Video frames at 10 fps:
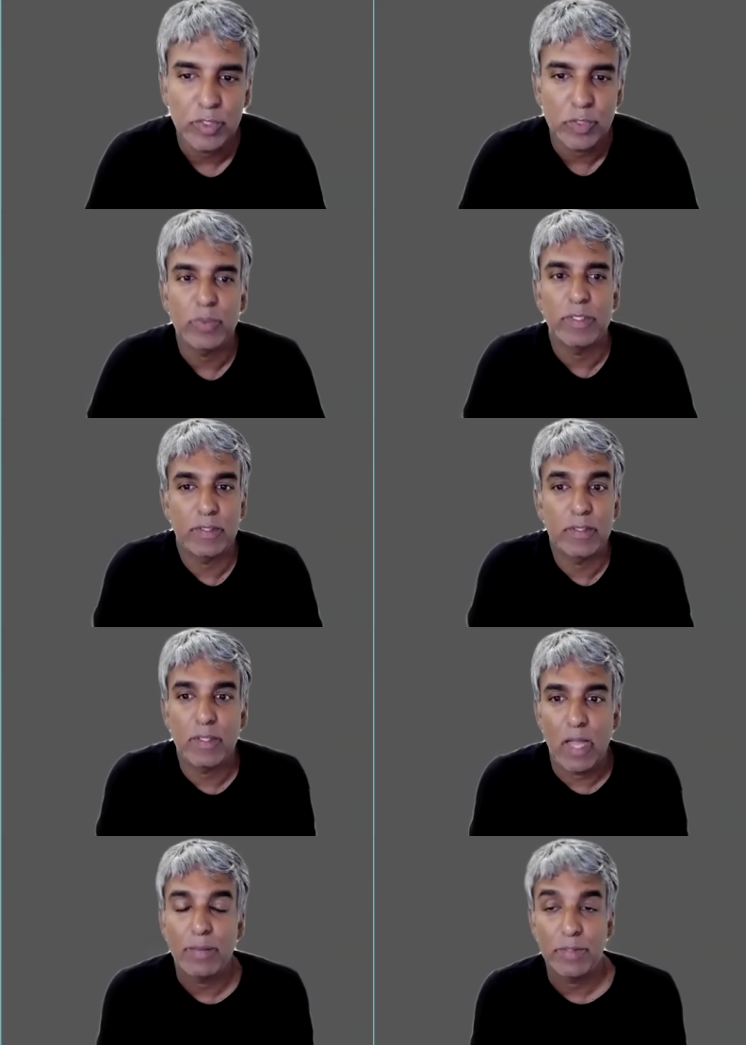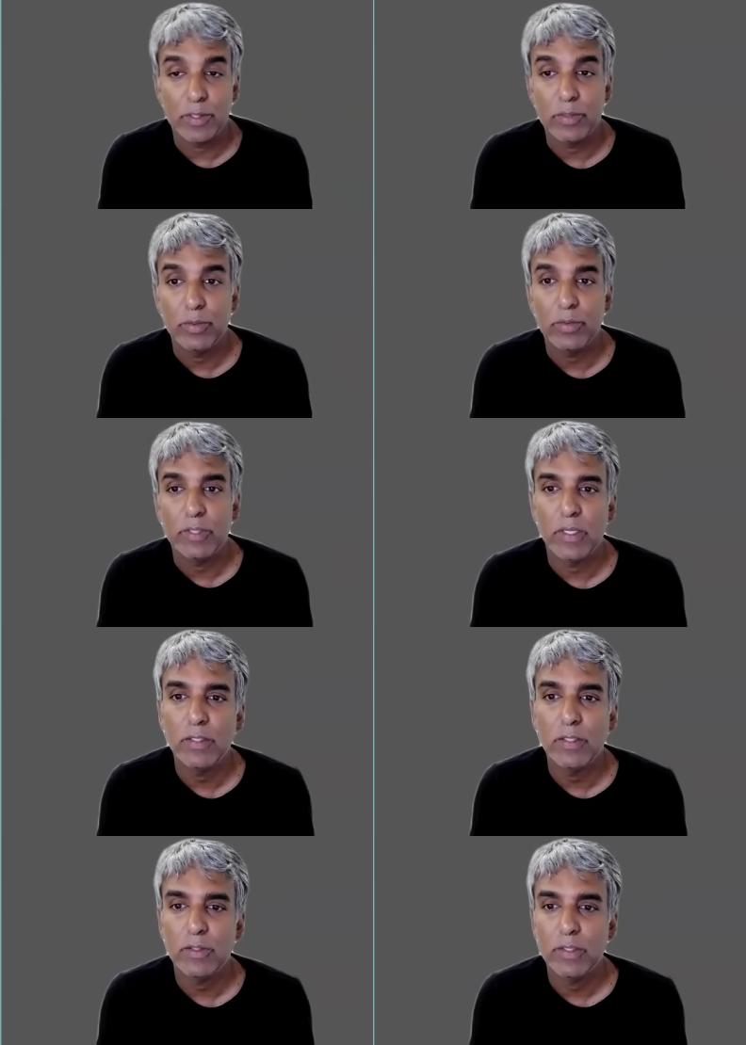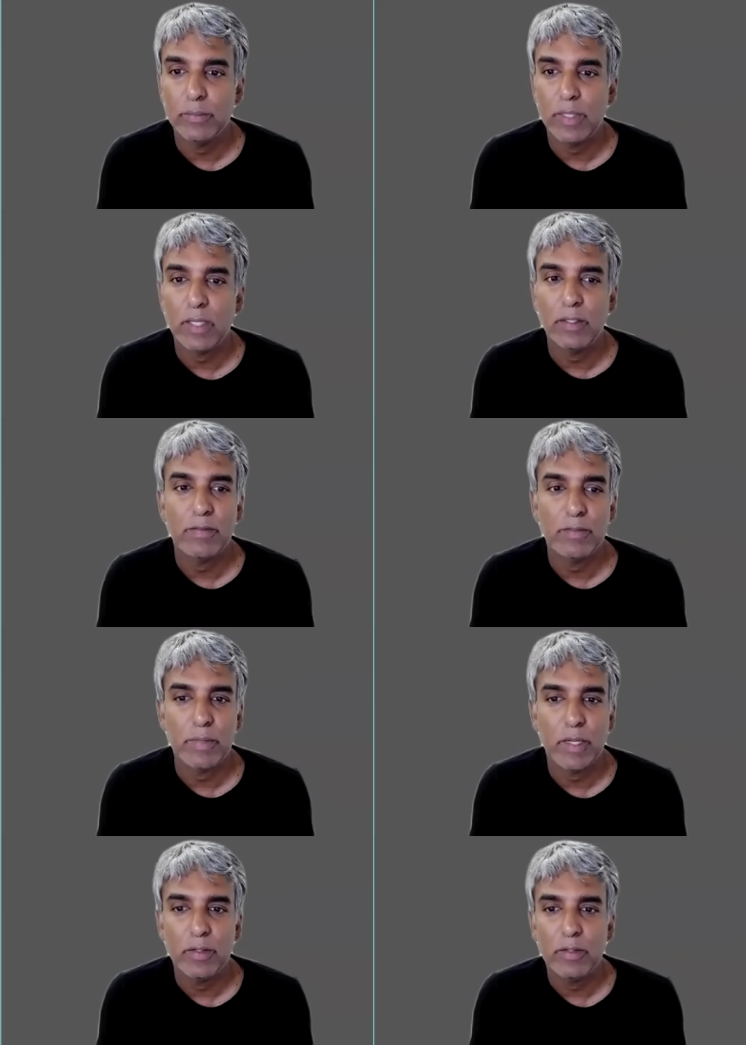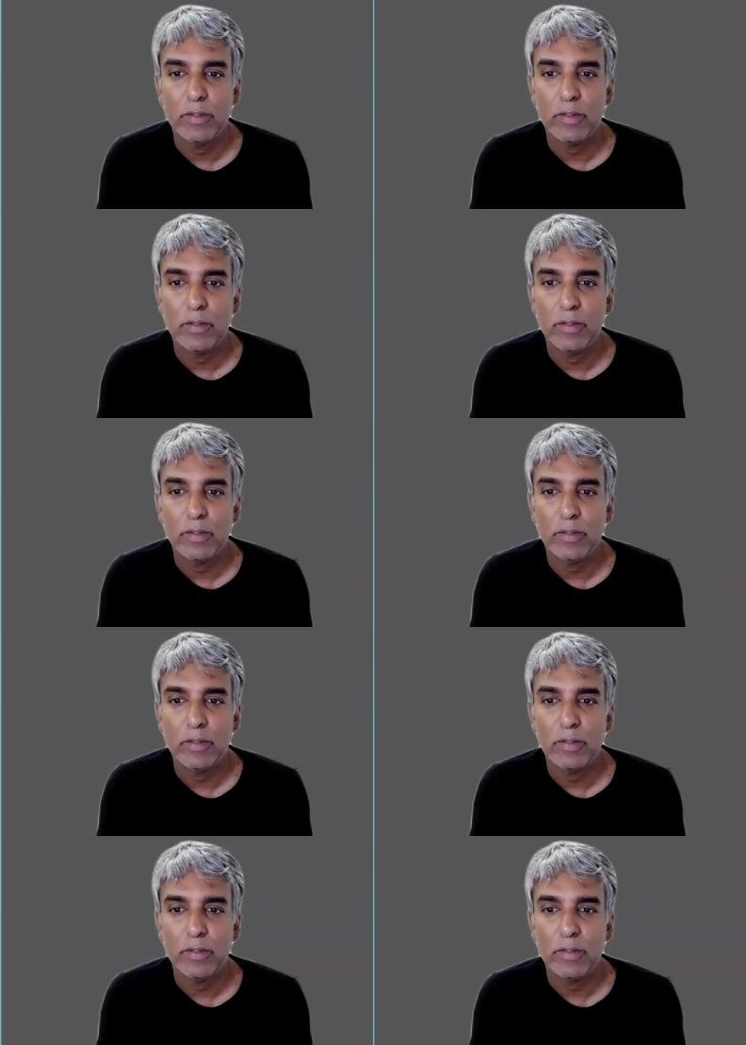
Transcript: which was absolutely done during Black Lives Matter.